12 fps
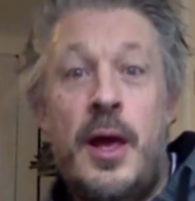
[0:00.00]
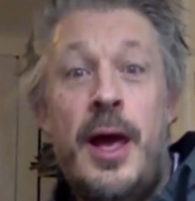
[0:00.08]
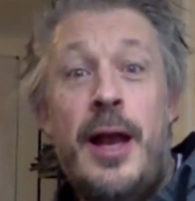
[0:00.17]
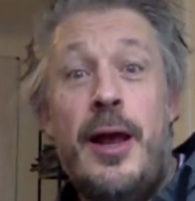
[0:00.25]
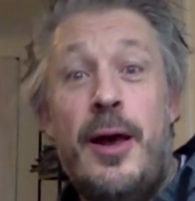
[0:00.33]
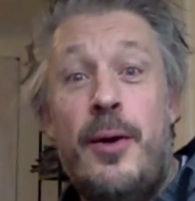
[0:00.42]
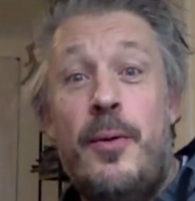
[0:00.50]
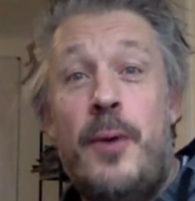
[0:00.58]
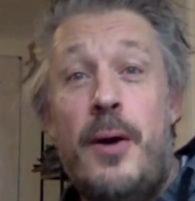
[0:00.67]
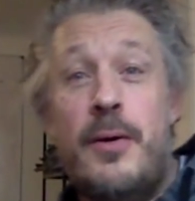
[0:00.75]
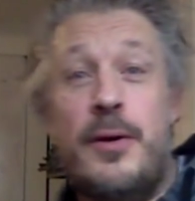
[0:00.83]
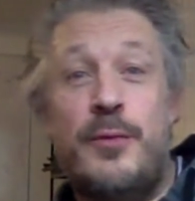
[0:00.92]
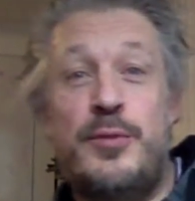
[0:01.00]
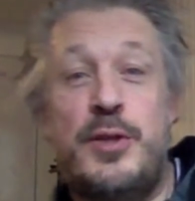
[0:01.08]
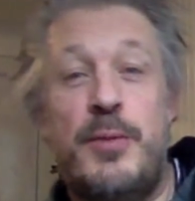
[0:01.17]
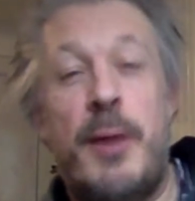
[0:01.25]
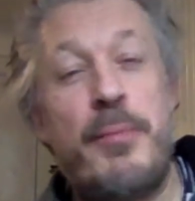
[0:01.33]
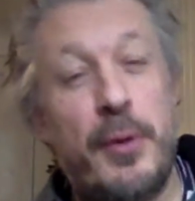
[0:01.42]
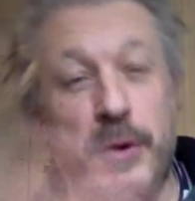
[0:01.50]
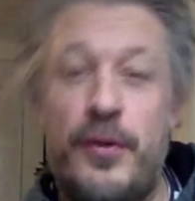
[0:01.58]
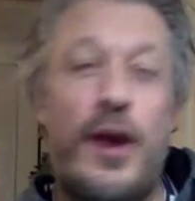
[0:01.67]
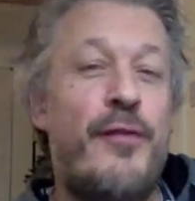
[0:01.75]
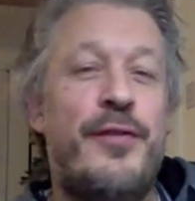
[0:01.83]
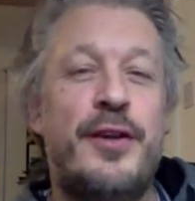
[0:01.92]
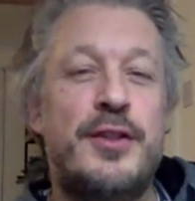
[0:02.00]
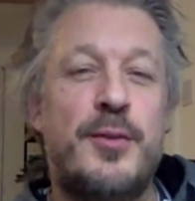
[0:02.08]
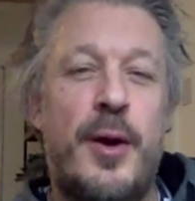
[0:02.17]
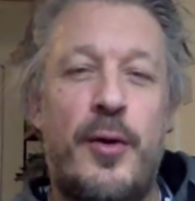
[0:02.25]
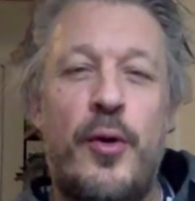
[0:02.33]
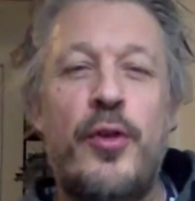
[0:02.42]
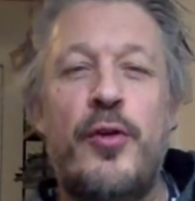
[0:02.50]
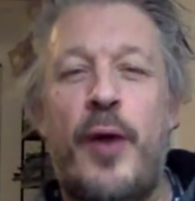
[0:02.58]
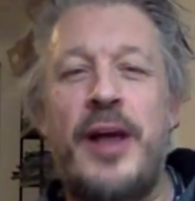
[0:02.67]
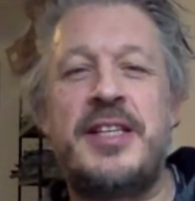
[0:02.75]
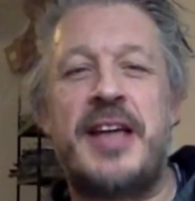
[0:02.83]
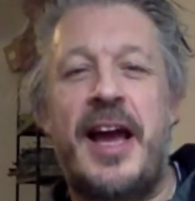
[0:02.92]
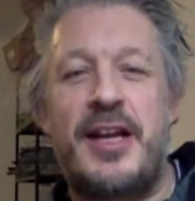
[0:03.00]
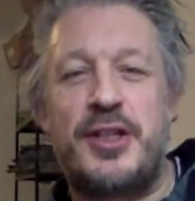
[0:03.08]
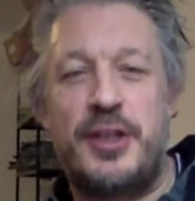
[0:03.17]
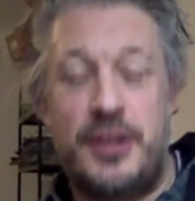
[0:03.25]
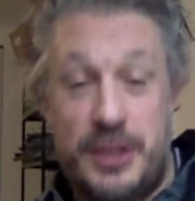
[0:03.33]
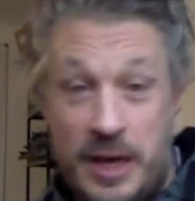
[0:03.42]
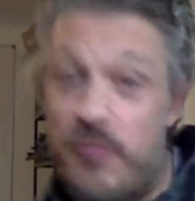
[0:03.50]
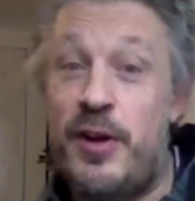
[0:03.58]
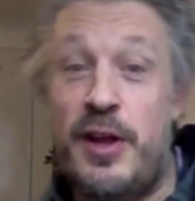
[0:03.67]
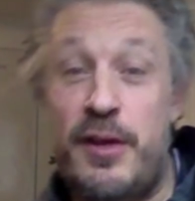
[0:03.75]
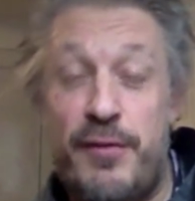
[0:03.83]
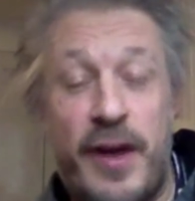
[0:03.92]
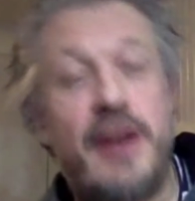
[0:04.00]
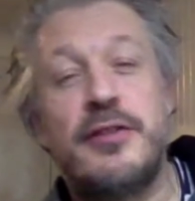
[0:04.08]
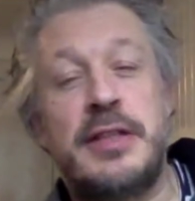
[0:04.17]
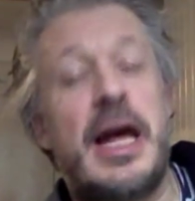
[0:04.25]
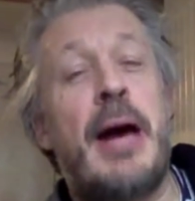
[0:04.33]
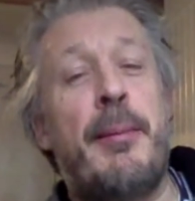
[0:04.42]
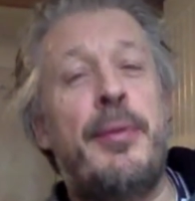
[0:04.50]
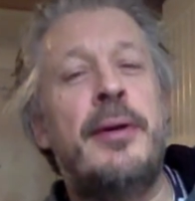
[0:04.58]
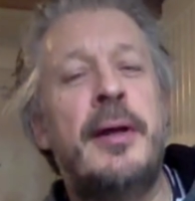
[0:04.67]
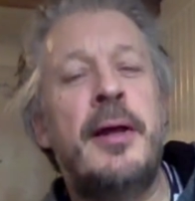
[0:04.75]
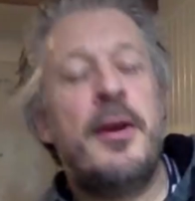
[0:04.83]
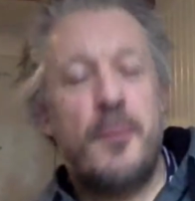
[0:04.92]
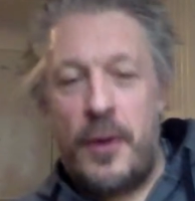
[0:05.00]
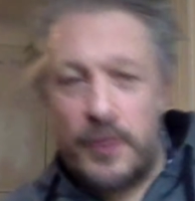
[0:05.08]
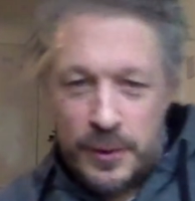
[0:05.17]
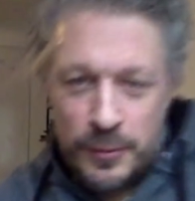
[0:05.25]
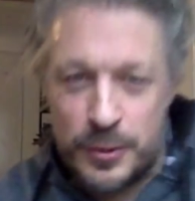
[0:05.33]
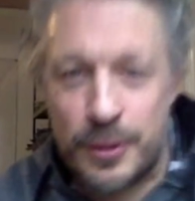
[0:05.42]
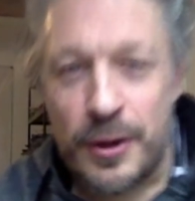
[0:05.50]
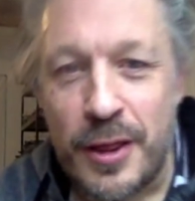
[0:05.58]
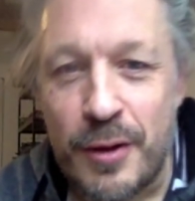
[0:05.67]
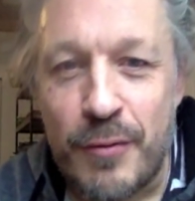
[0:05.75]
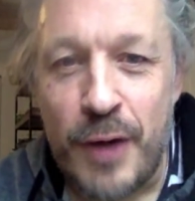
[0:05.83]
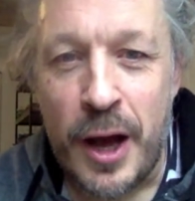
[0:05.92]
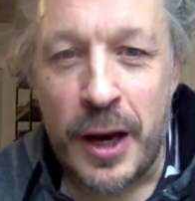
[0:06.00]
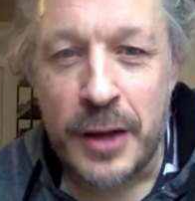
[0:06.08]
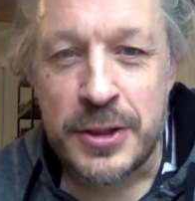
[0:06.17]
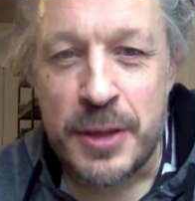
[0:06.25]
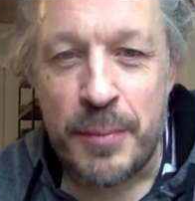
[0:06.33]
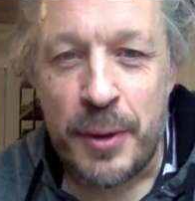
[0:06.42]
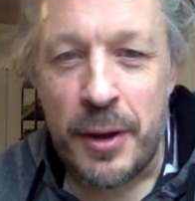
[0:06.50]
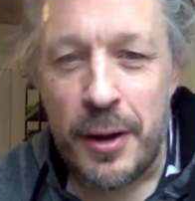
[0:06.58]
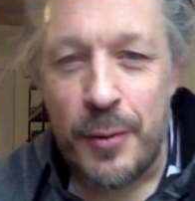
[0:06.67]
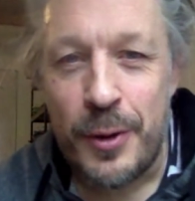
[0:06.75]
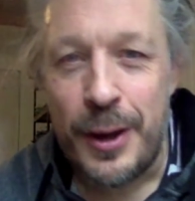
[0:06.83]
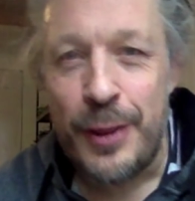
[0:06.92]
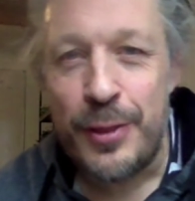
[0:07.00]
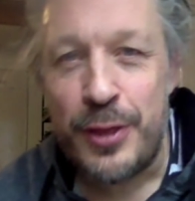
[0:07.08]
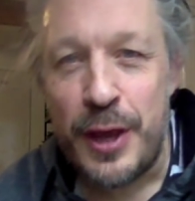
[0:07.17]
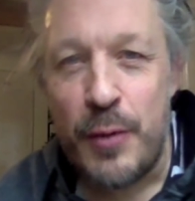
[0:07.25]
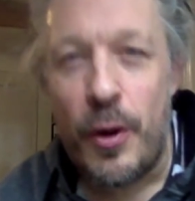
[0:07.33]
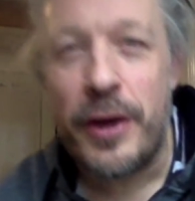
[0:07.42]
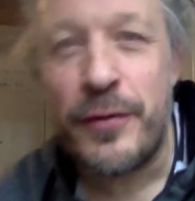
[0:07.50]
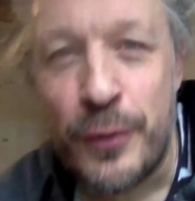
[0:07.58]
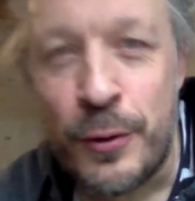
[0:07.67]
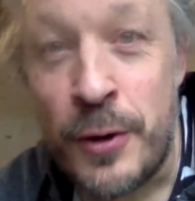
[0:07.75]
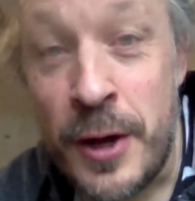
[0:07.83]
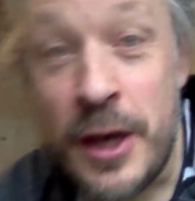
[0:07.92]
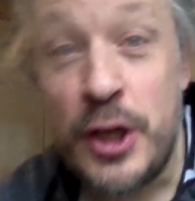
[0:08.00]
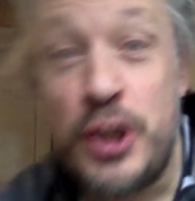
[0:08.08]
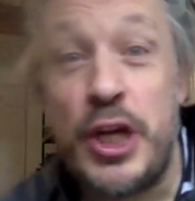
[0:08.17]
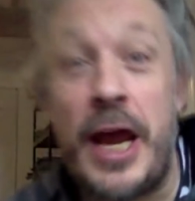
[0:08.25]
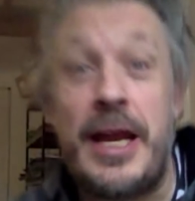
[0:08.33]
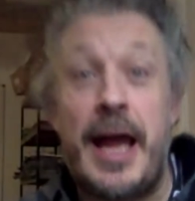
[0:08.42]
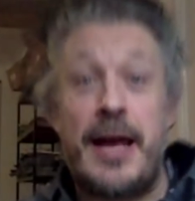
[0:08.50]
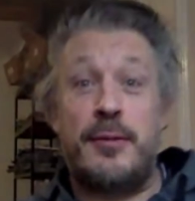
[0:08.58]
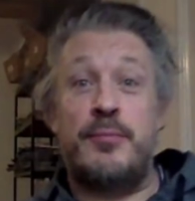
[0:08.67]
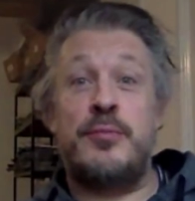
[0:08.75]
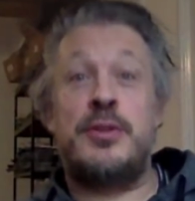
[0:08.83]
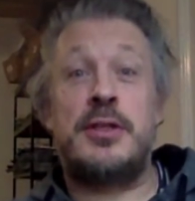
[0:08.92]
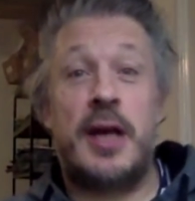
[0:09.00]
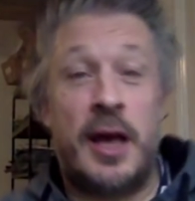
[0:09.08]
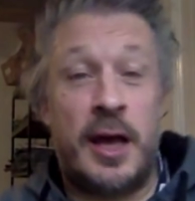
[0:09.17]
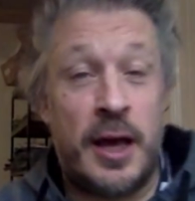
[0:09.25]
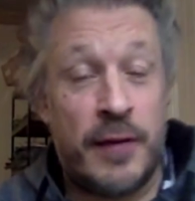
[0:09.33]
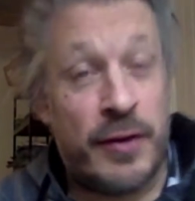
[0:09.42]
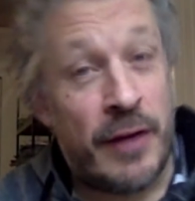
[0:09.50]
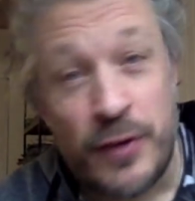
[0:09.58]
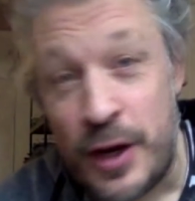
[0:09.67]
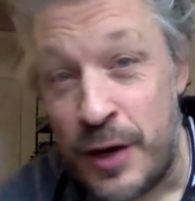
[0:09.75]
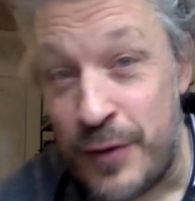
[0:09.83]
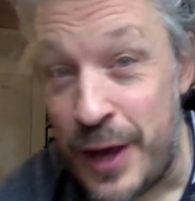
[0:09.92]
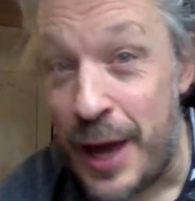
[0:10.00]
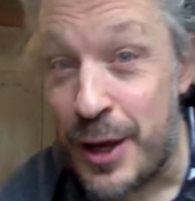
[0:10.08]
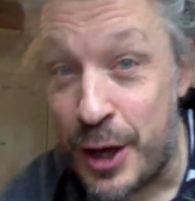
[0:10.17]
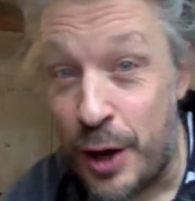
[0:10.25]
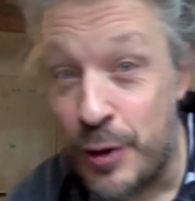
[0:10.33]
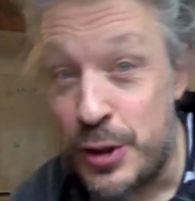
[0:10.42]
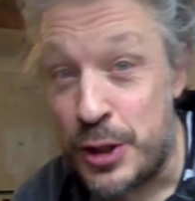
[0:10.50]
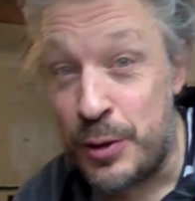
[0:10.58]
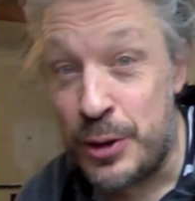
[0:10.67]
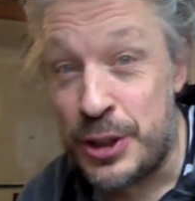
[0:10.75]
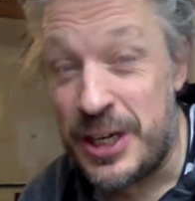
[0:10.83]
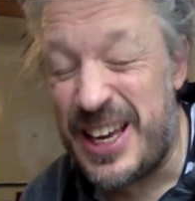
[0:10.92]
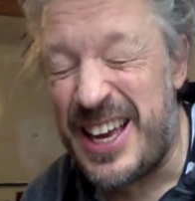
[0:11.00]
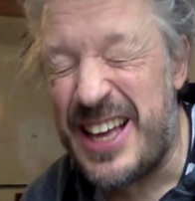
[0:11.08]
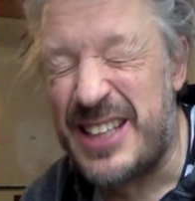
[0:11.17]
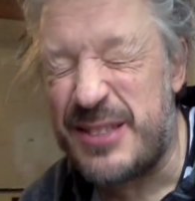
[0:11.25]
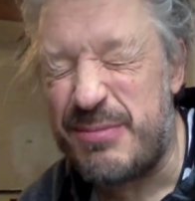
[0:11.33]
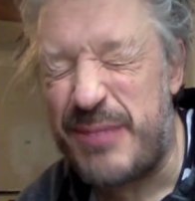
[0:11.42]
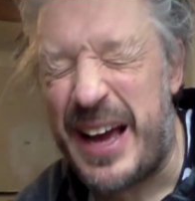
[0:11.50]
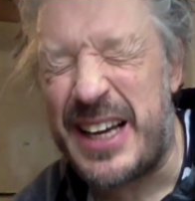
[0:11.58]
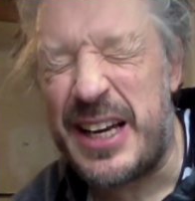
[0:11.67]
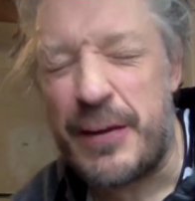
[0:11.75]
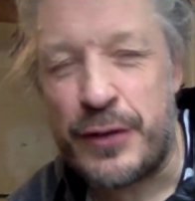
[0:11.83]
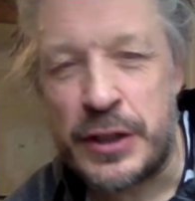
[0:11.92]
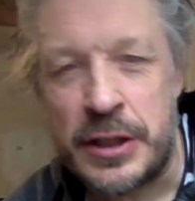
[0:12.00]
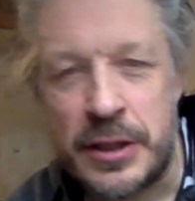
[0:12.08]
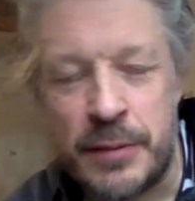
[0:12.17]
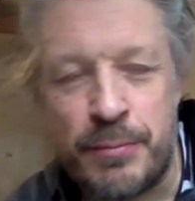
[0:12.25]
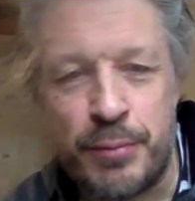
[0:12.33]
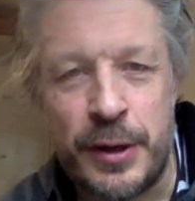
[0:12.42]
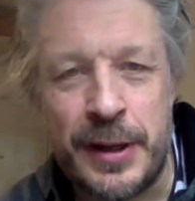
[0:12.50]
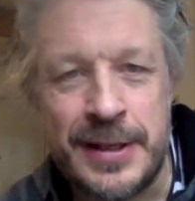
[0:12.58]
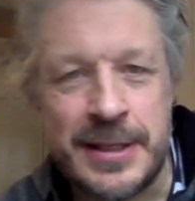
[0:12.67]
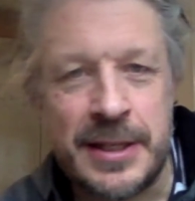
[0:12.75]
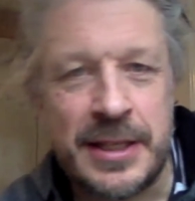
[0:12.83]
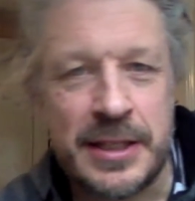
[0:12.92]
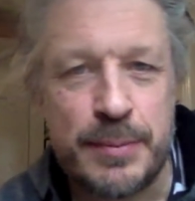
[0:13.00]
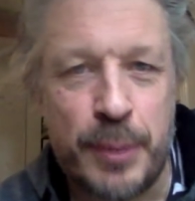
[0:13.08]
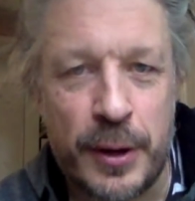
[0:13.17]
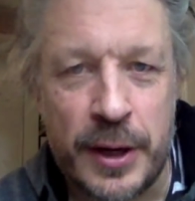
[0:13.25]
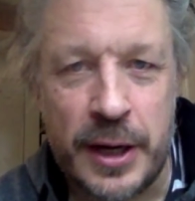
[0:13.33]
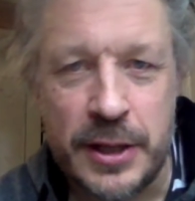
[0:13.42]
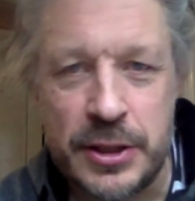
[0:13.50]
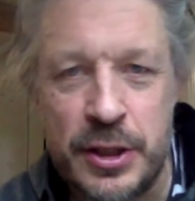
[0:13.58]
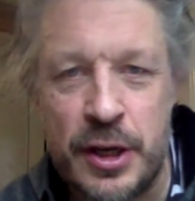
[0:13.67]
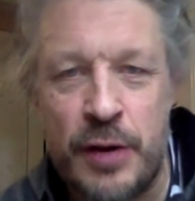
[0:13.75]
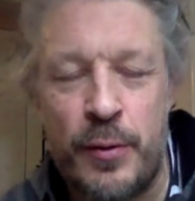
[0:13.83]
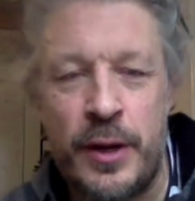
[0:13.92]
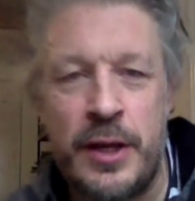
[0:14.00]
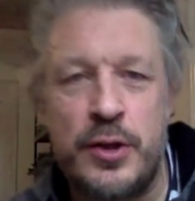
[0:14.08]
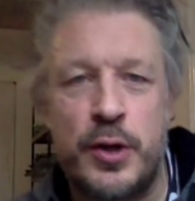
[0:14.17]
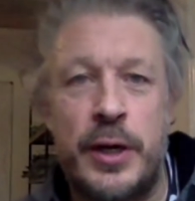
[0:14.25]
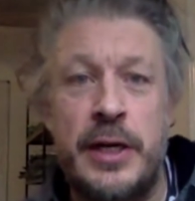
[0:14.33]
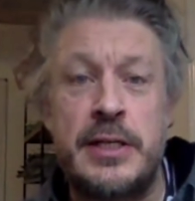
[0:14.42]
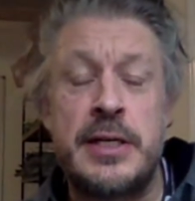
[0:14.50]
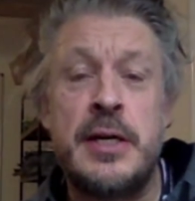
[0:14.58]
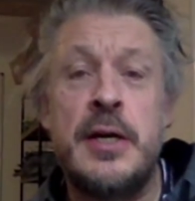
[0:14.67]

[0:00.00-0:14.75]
Hello, welcome to my beautiful office where all the writing action generally fails to happen. Welcome to another Rahalastapa with the wonderful Jayde Adams. Uh, if you haven't heard of her yet, you're going to. She is magnificent and brilliant in this podcast. You're going to really enjoy it.